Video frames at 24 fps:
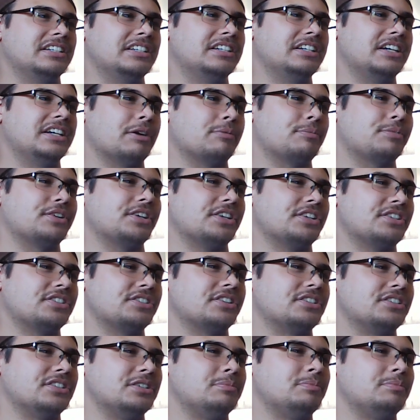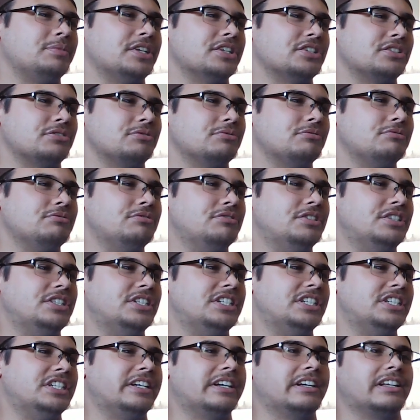I'm pretty sure YOUPI is
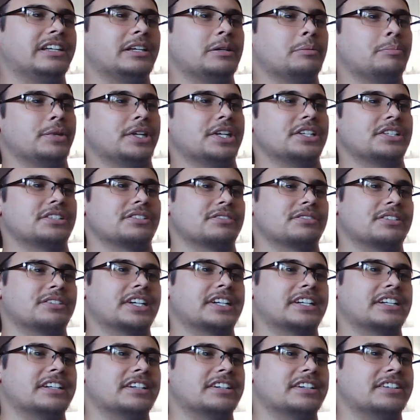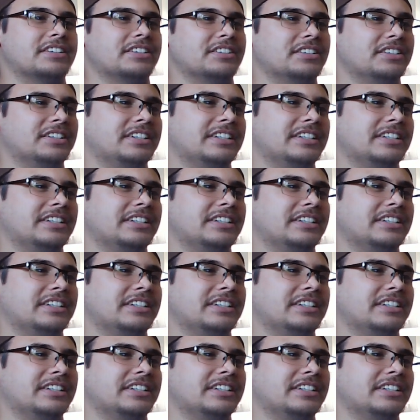really pissed right now.